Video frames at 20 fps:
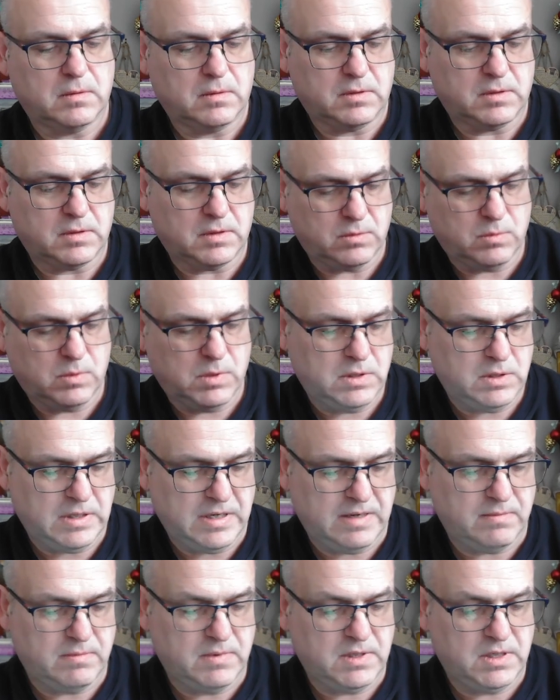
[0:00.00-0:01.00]
So it won't
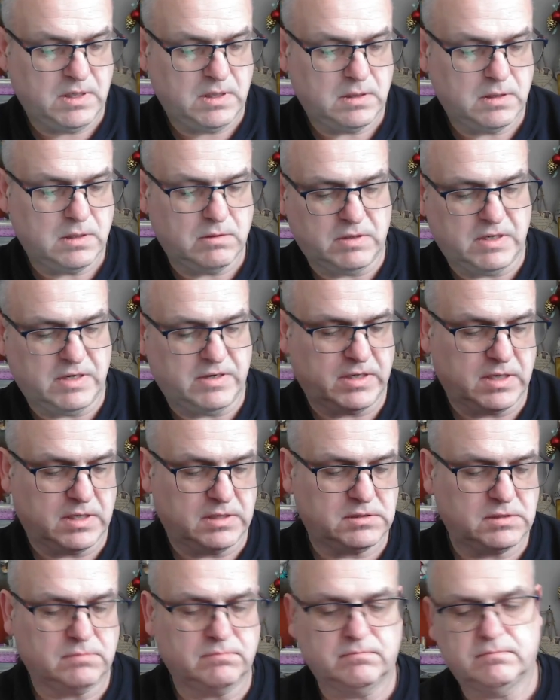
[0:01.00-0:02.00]
let me. Oh, there it
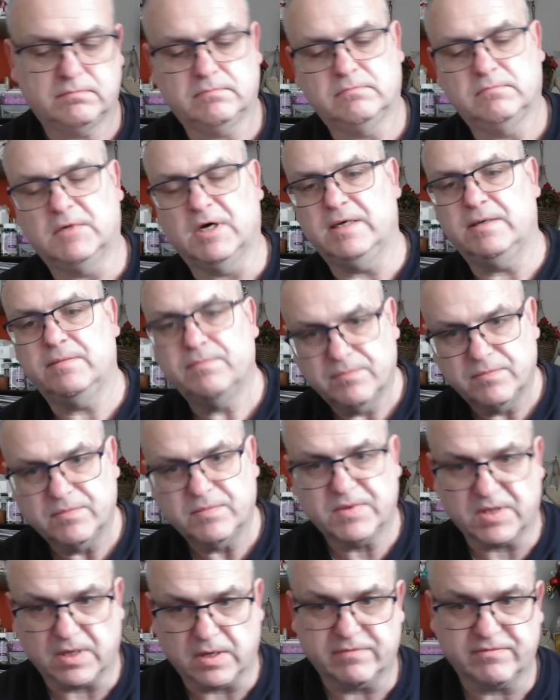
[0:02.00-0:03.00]
goes. Right.
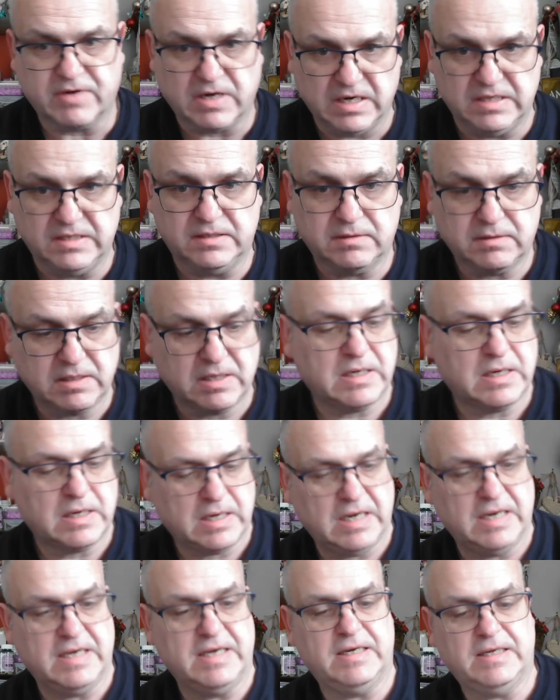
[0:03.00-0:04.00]
So I've
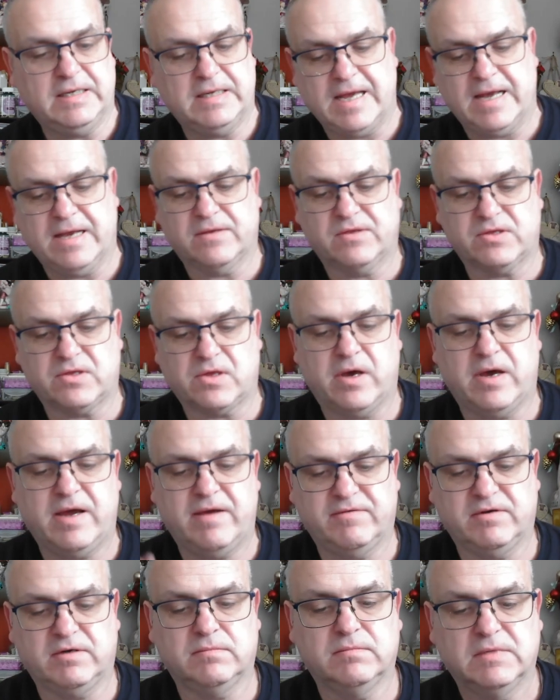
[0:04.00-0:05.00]
cleared it down. So I
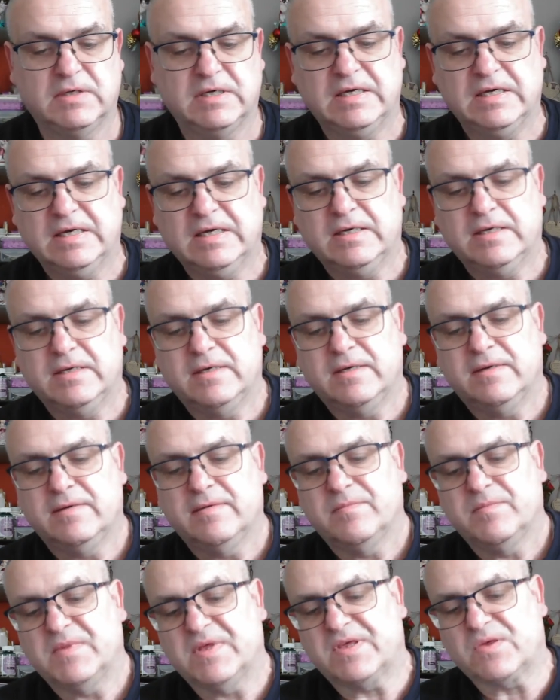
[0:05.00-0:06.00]
haven't.
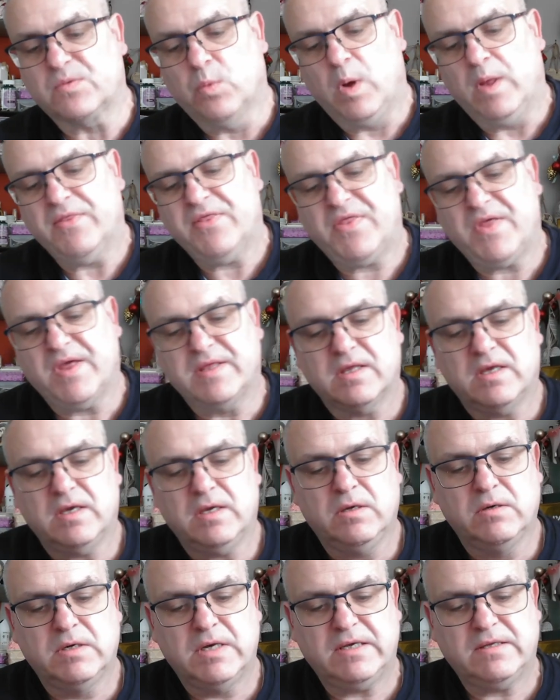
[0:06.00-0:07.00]
This is one thing that
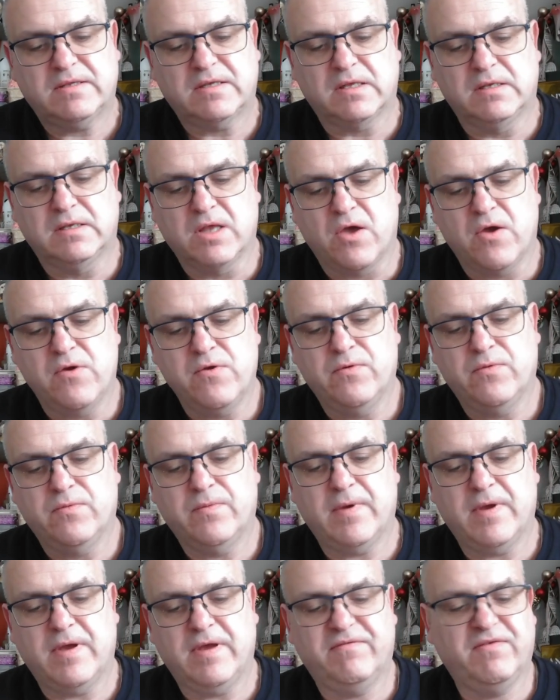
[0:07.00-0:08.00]
you need to do
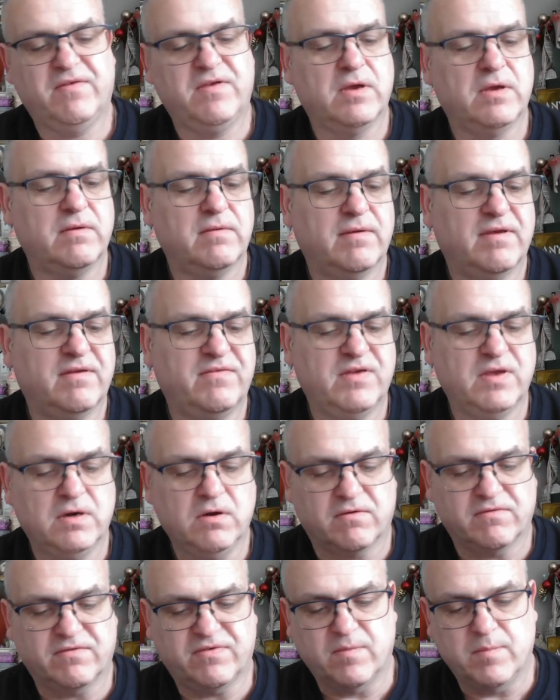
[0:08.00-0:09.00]
if you're
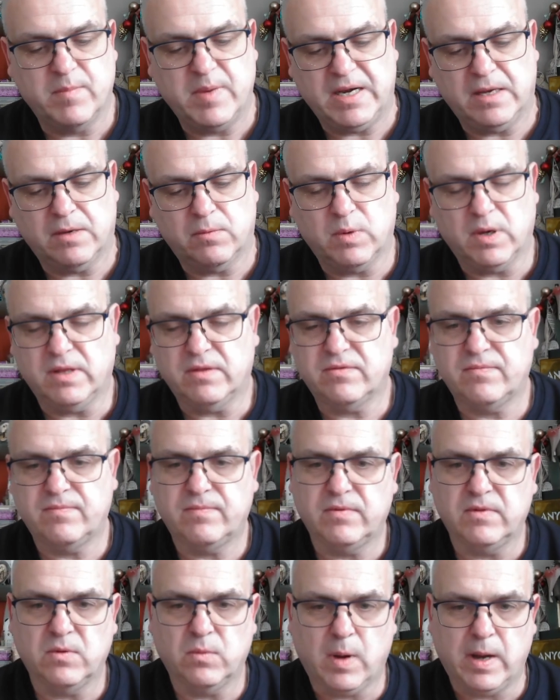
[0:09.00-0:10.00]
not familiar with
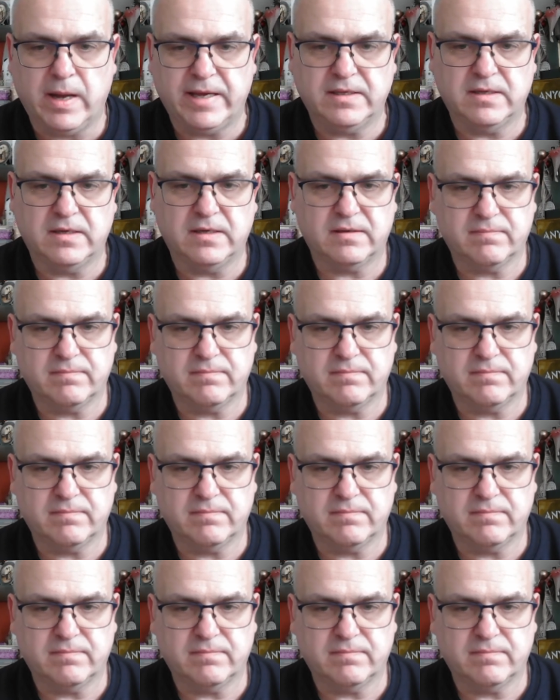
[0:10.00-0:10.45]
the way that